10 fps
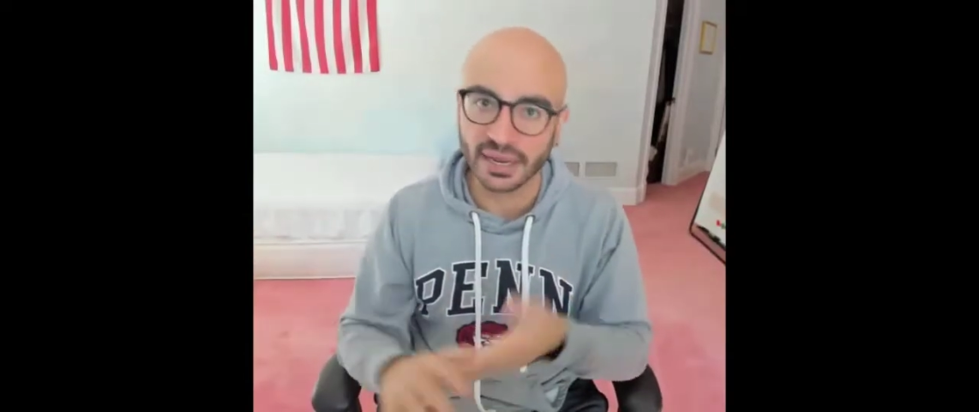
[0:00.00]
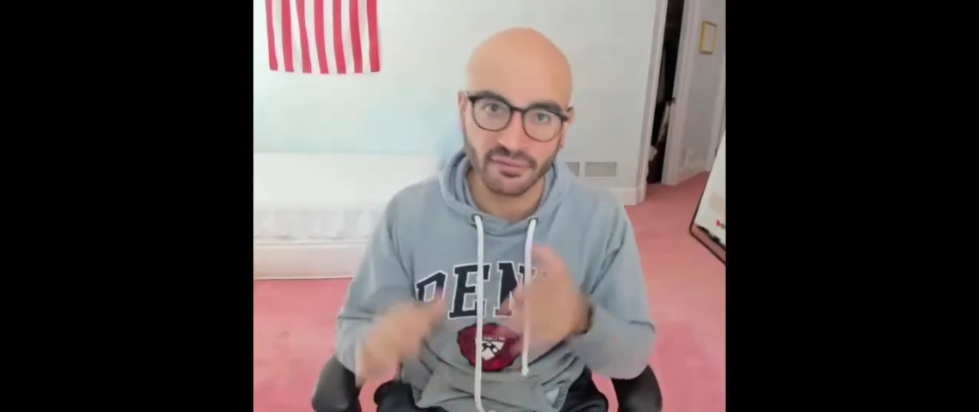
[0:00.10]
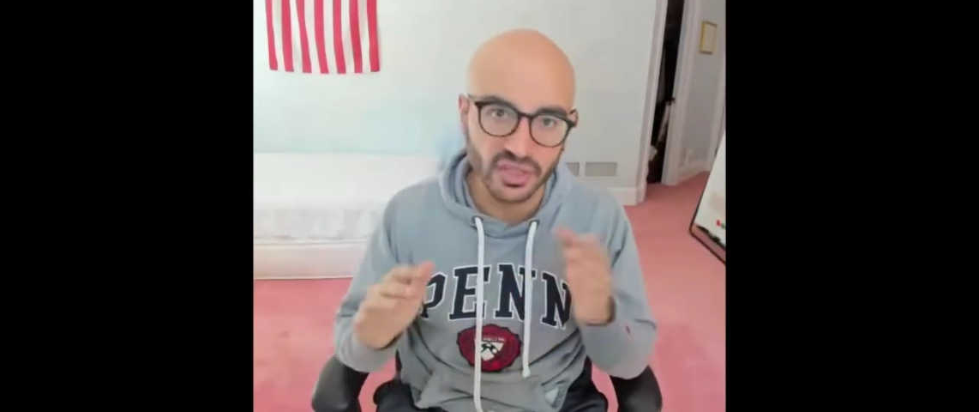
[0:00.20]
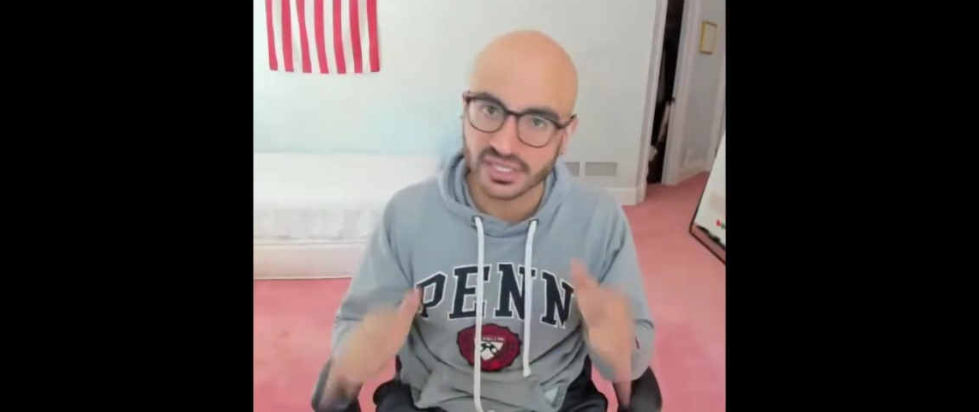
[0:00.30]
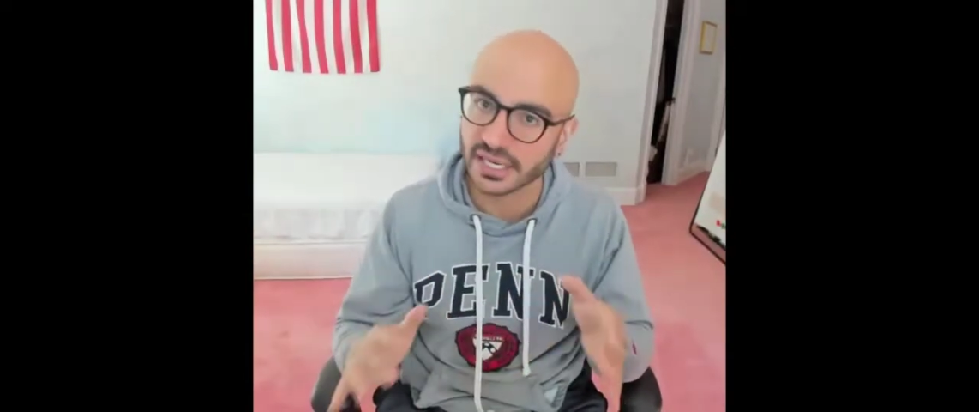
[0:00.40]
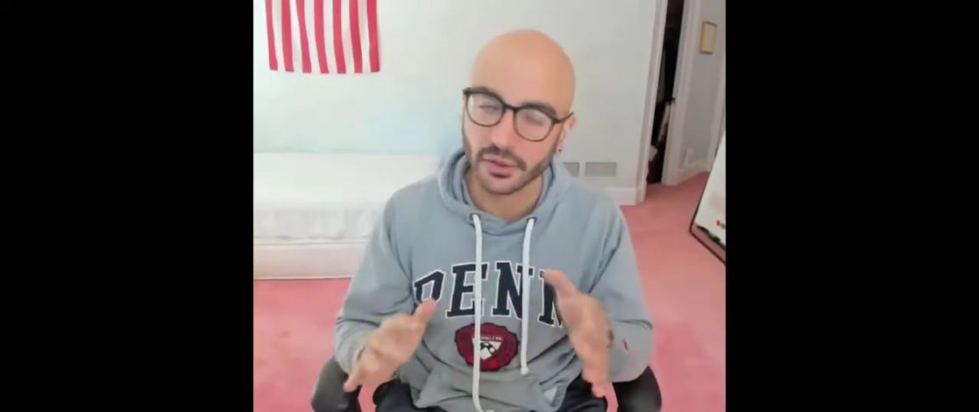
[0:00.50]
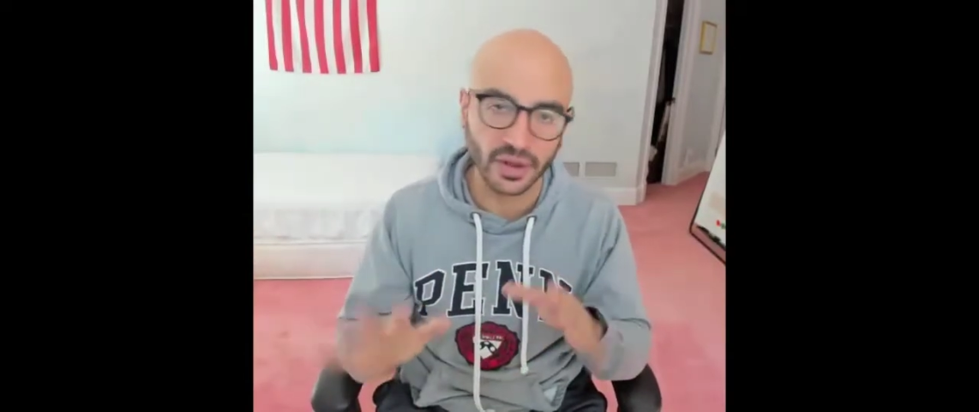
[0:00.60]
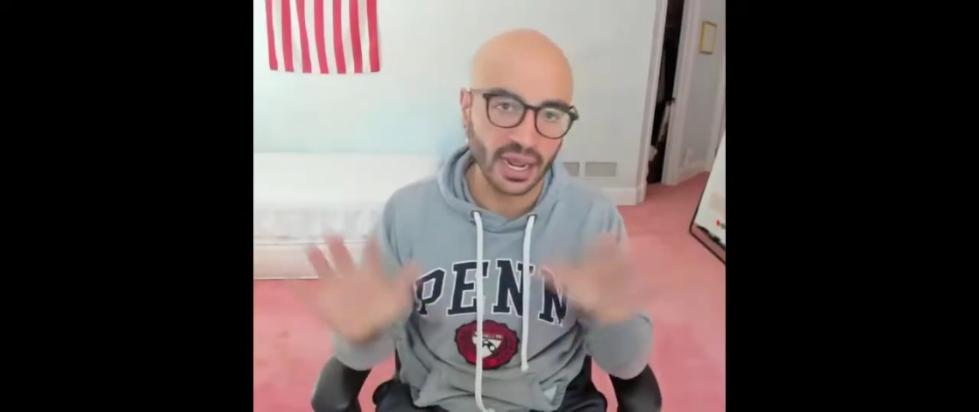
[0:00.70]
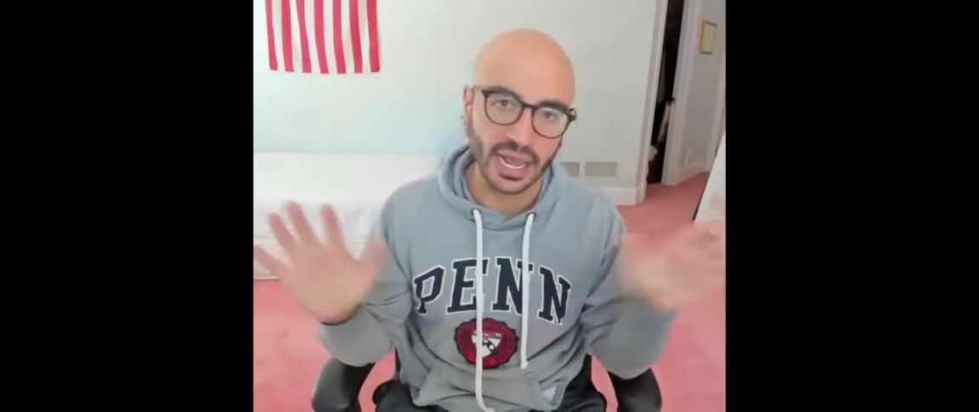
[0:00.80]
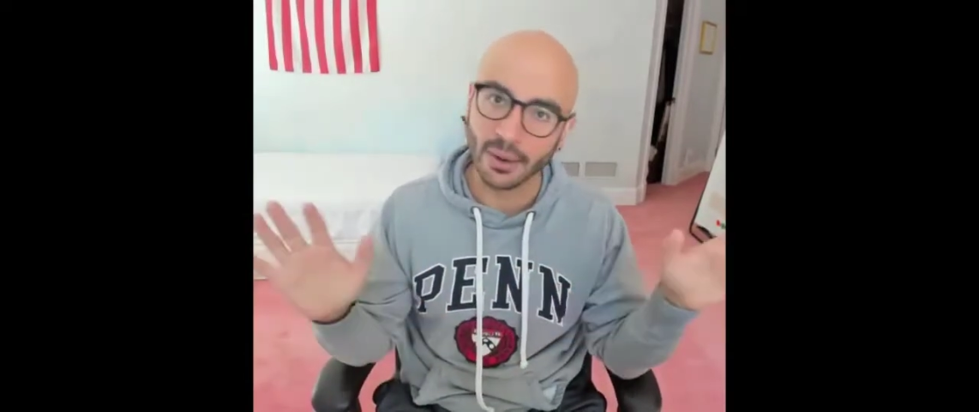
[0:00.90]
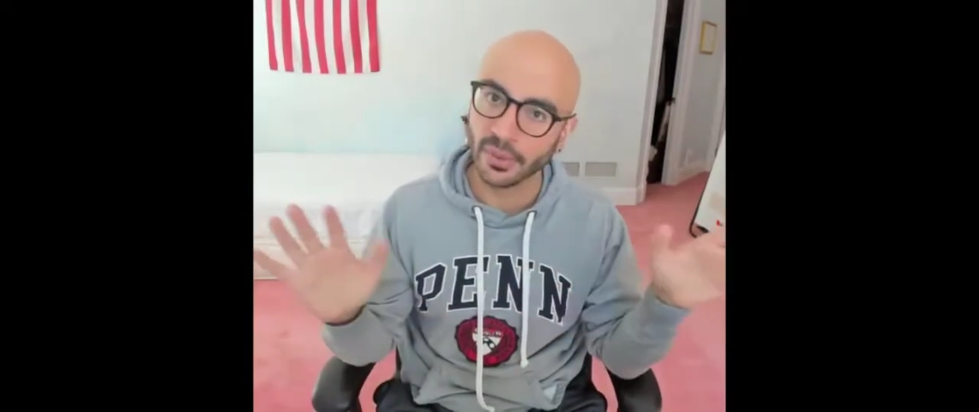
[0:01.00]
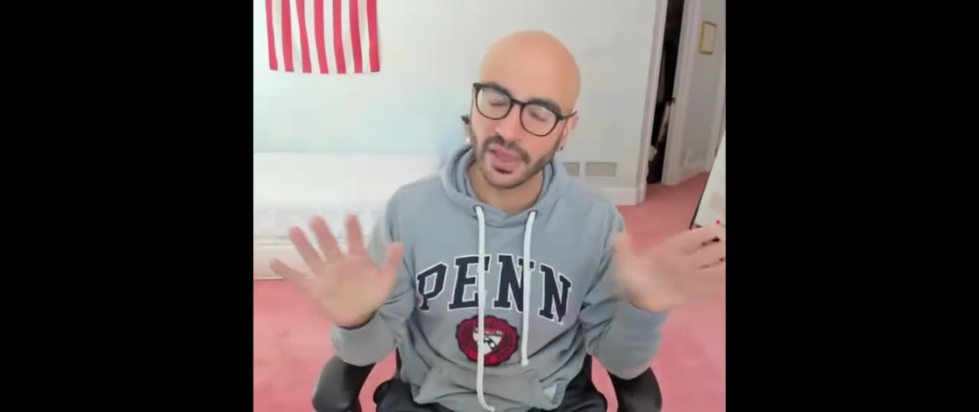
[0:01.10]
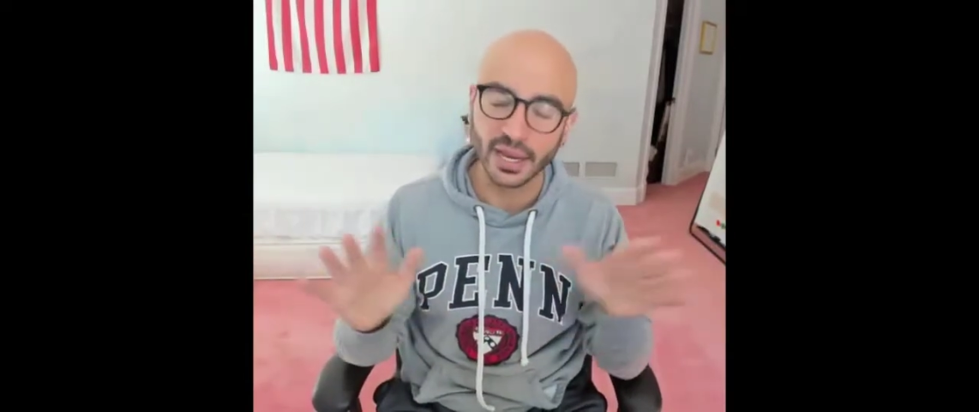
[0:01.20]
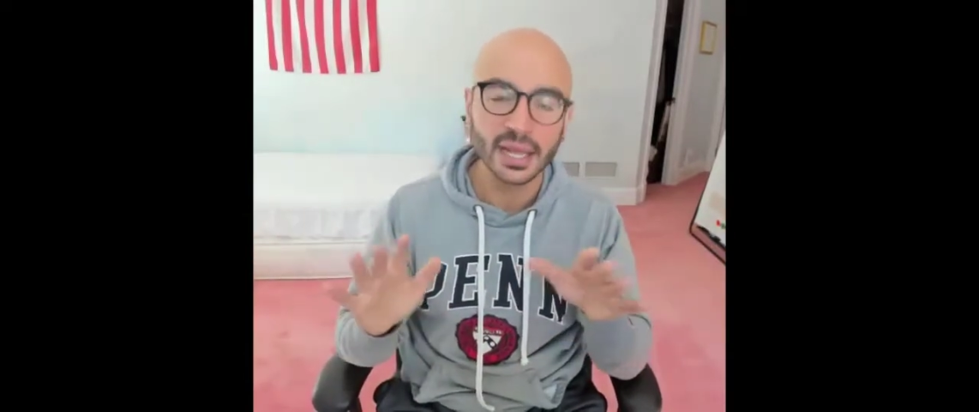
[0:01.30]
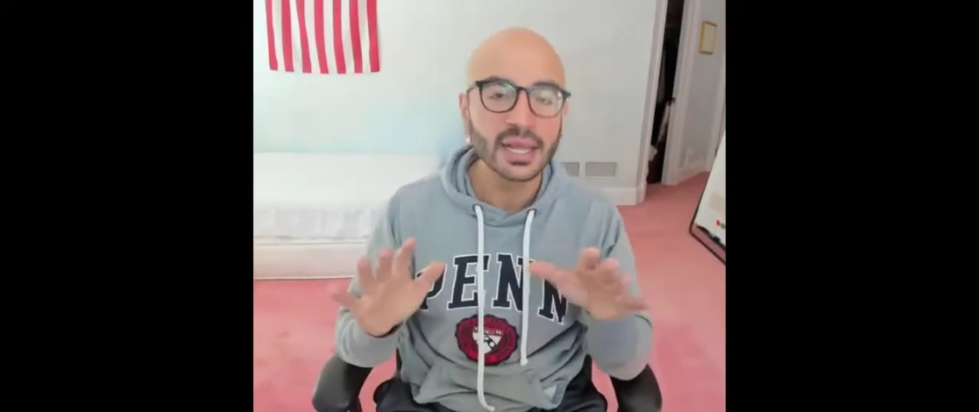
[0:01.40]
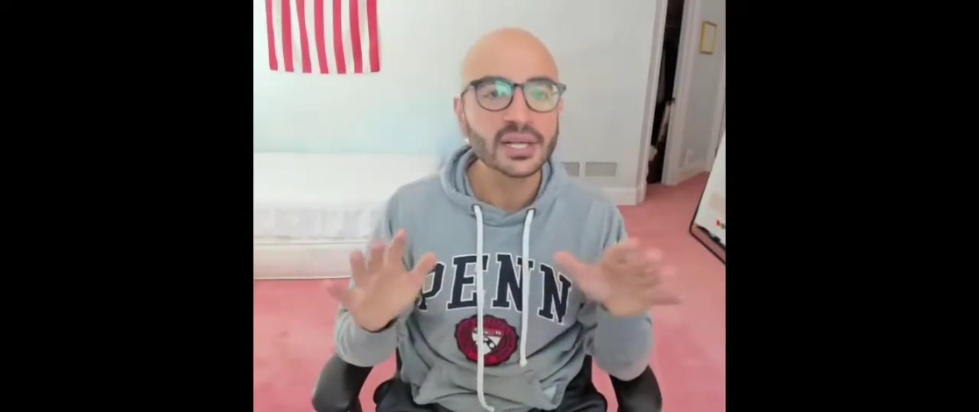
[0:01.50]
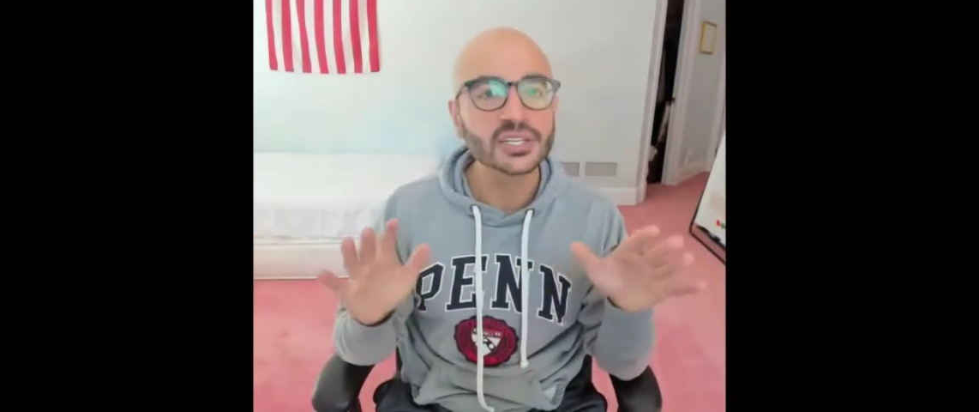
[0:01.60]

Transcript: given the skill that I got with it.